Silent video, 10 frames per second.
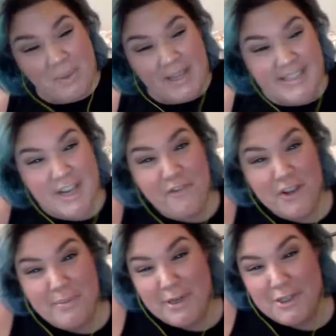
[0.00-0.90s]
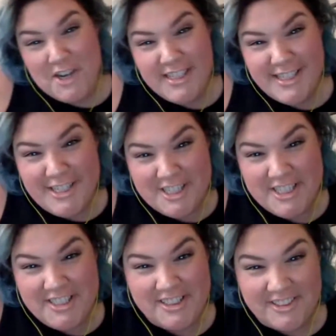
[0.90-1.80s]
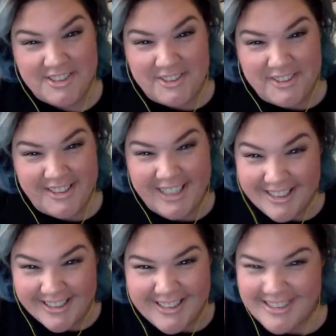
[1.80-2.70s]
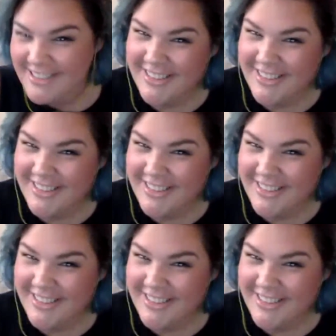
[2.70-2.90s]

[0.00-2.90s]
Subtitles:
easier for them to transition into those older years.